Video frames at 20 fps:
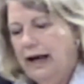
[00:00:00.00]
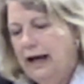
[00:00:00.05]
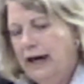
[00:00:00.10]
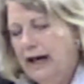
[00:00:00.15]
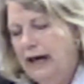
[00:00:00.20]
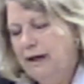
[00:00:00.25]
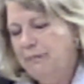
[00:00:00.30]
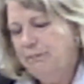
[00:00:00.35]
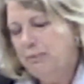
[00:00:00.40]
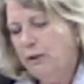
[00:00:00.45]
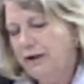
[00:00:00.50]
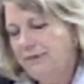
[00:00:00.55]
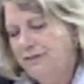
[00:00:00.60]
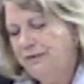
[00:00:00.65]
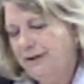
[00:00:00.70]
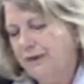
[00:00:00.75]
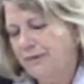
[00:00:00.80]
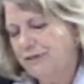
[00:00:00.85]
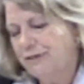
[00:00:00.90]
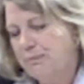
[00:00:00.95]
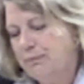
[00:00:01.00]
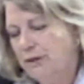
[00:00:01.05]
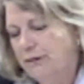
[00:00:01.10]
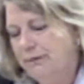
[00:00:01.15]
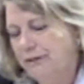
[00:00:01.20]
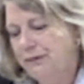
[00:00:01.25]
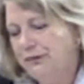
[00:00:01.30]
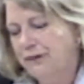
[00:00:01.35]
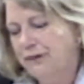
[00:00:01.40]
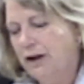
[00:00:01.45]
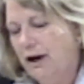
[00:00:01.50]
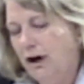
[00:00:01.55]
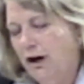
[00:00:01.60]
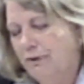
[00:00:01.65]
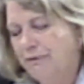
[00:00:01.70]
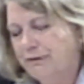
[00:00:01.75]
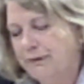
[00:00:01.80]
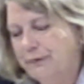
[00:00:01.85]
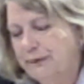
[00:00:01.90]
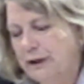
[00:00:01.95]
8.6, approval to call
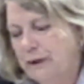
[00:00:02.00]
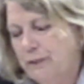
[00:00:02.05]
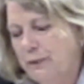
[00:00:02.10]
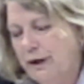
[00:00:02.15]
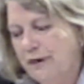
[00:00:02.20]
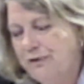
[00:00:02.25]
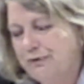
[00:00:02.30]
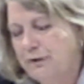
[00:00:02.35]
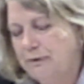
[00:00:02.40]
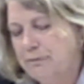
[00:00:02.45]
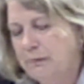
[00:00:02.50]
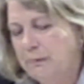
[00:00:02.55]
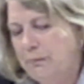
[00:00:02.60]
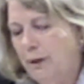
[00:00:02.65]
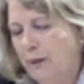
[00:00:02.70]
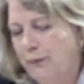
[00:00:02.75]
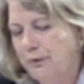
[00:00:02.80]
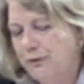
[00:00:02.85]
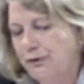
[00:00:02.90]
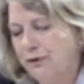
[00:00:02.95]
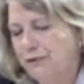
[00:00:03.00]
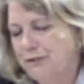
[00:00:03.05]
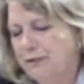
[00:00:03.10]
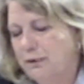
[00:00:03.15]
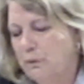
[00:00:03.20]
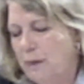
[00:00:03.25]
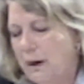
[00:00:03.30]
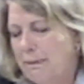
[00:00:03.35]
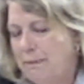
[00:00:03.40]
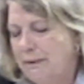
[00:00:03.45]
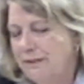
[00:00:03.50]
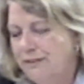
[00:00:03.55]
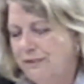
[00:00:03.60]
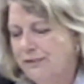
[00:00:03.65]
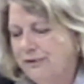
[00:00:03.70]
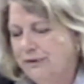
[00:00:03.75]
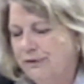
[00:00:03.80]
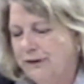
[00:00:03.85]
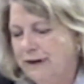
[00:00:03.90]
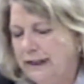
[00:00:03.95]
for request for proposals for weapons
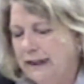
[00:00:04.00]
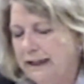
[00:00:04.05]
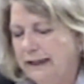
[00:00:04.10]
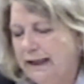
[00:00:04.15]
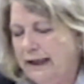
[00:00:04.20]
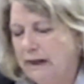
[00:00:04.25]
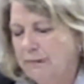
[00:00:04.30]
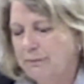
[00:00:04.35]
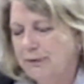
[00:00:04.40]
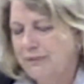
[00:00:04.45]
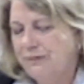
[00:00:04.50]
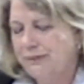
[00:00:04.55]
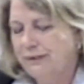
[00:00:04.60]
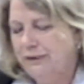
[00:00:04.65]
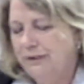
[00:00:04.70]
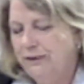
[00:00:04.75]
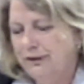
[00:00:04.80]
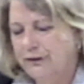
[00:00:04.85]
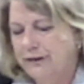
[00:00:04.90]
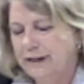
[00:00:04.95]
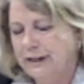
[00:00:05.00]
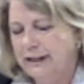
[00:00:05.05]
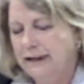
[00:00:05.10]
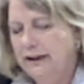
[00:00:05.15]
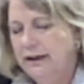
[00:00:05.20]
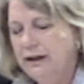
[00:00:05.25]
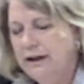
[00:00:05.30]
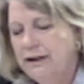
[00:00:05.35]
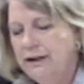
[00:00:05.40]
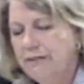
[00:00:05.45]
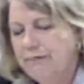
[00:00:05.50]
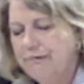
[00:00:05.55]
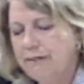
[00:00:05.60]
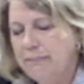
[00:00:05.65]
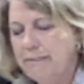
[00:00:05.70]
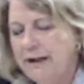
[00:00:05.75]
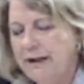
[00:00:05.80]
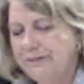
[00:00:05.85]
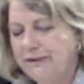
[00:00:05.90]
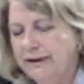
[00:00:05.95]
screening campus security for
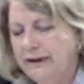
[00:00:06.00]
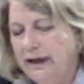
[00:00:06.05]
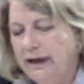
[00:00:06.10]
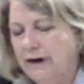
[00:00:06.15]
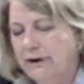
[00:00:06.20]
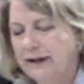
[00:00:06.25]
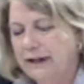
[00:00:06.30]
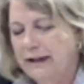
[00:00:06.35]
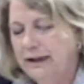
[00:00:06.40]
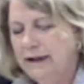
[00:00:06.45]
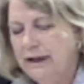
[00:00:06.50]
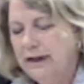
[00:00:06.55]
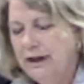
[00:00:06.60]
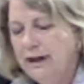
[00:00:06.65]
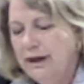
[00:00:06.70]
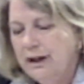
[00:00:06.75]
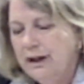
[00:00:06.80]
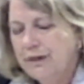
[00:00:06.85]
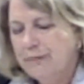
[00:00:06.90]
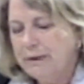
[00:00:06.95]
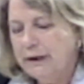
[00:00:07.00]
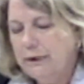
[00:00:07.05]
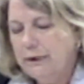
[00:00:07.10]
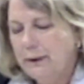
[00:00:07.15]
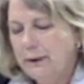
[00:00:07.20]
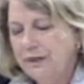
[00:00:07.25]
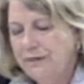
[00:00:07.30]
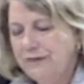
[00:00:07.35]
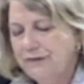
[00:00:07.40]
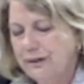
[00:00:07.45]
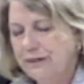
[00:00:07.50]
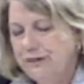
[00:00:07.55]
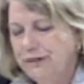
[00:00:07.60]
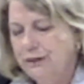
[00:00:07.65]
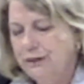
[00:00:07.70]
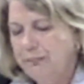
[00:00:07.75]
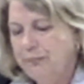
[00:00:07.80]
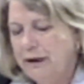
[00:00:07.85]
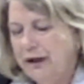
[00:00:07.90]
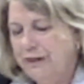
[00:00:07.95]
Mason County. The requests are
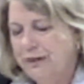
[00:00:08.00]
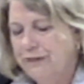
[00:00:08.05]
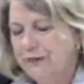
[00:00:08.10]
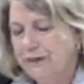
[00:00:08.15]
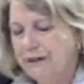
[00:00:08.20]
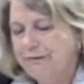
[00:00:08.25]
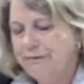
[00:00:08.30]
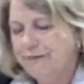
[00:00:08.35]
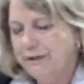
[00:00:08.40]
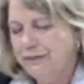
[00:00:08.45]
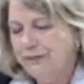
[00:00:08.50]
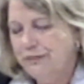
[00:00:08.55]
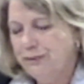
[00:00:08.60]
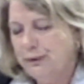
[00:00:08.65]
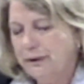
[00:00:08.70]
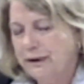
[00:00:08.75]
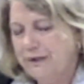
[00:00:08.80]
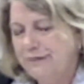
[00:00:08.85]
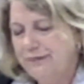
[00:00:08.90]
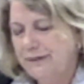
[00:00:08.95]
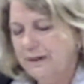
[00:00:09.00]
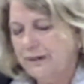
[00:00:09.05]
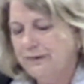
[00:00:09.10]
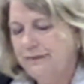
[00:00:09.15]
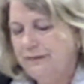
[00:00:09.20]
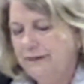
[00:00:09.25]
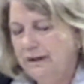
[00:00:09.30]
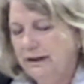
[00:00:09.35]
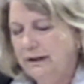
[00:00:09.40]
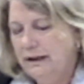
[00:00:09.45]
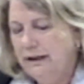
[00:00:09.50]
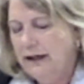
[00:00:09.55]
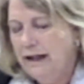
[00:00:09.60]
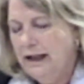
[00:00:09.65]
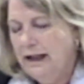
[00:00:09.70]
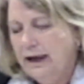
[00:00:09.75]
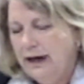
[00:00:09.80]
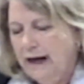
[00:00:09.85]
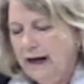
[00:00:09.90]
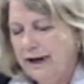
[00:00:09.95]
due May 31st, 2016,
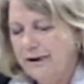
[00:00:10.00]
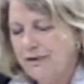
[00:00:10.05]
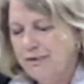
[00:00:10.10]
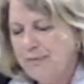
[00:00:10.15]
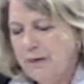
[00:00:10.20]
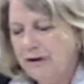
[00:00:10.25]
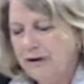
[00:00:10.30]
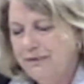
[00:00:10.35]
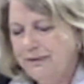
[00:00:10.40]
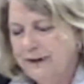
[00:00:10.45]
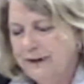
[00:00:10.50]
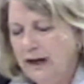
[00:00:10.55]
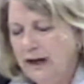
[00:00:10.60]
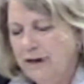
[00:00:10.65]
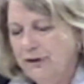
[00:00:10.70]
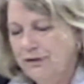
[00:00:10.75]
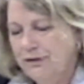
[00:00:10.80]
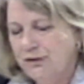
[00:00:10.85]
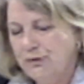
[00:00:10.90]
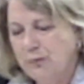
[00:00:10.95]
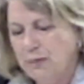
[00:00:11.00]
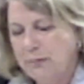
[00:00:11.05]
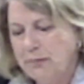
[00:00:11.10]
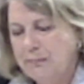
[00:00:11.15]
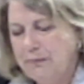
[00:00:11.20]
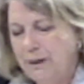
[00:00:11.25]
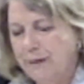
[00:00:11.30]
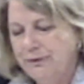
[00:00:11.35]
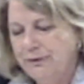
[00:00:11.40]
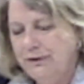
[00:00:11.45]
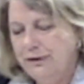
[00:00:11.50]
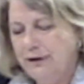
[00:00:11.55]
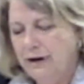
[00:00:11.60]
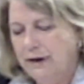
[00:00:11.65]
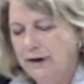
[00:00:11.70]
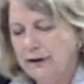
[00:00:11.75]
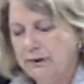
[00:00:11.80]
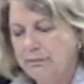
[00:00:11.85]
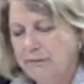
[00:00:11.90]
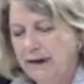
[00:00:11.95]
and specifications will be posted
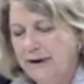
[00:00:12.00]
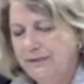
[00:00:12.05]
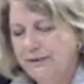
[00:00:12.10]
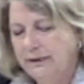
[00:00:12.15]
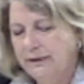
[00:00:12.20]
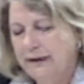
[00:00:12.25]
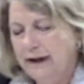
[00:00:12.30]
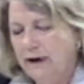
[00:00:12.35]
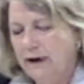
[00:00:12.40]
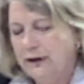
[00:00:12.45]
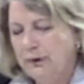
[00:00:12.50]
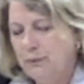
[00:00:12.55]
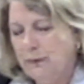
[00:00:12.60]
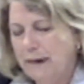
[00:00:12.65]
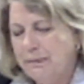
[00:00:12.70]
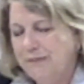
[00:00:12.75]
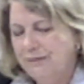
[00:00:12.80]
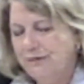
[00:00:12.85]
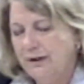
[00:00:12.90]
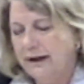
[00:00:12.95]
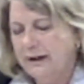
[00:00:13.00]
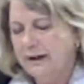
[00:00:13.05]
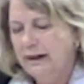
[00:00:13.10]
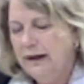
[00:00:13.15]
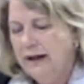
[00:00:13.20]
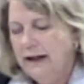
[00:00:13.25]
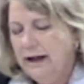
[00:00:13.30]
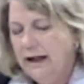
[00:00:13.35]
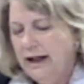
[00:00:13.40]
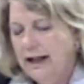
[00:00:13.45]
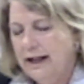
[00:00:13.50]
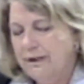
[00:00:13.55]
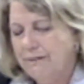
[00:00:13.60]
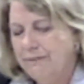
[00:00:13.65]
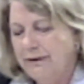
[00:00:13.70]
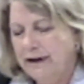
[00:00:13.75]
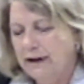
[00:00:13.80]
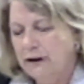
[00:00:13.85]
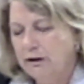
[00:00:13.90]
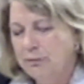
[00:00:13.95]
on the Mason County website and
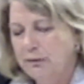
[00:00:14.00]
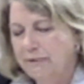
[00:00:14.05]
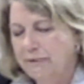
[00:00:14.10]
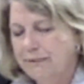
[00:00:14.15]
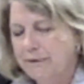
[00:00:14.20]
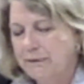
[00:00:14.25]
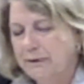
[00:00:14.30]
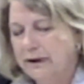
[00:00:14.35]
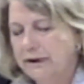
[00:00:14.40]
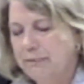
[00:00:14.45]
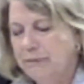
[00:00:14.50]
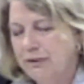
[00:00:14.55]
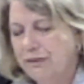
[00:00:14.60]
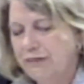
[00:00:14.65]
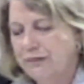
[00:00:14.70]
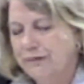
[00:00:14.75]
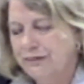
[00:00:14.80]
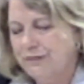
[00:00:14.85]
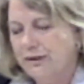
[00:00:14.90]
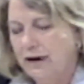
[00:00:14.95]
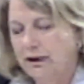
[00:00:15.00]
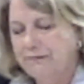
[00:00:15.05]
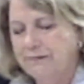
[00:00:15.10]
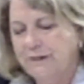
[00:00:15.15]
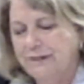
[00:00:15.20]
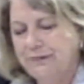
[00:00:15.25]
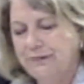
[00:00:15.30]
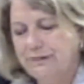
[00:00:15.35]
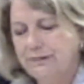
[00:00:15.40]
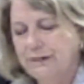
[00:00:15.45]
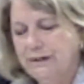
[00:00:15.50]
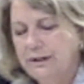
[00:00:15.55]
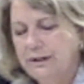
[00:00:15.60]
available from the Commissioner's office.